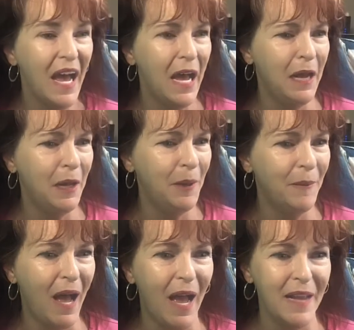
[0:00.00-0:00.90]

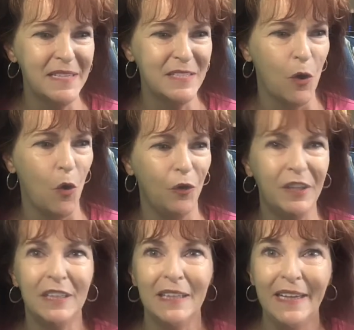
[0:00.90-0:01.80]
I sold
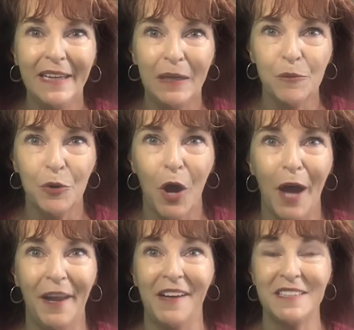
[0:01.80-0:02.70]
cleaning
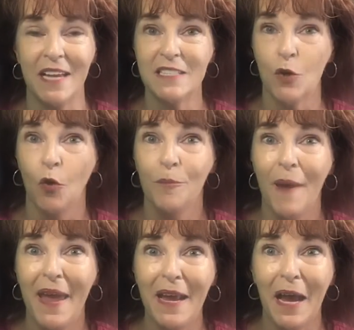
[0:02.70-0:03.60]
products. I sold
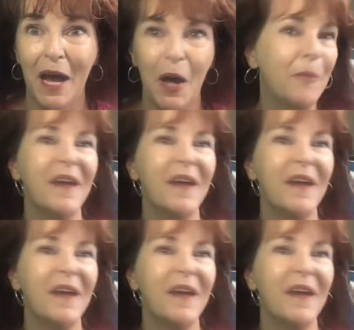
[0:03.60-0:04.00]
makeup.